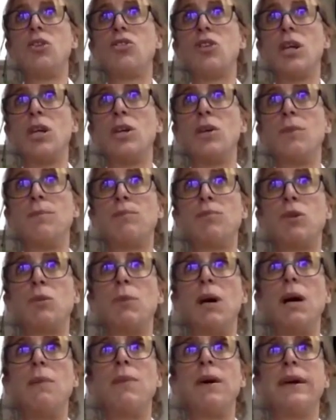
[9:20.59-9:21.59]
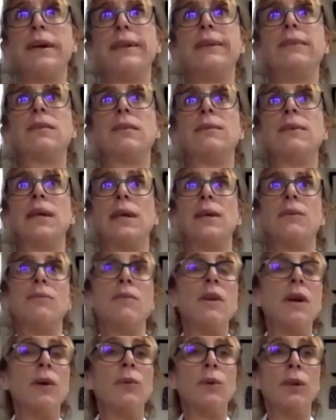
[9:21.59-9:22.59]
So to my mind,
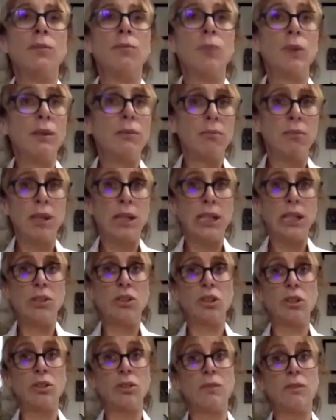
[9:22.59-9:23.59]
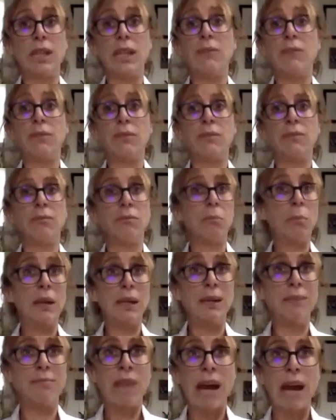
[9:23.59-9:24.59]
no, we really shouldn't even
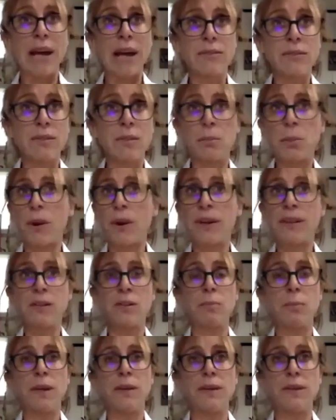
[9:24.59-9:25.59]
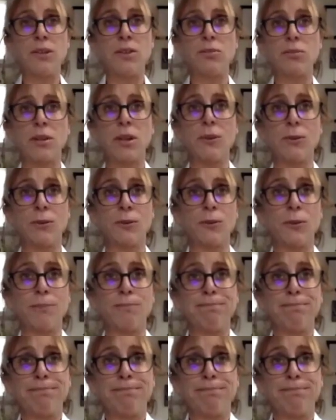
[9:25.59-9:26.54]
be that surprised by this result.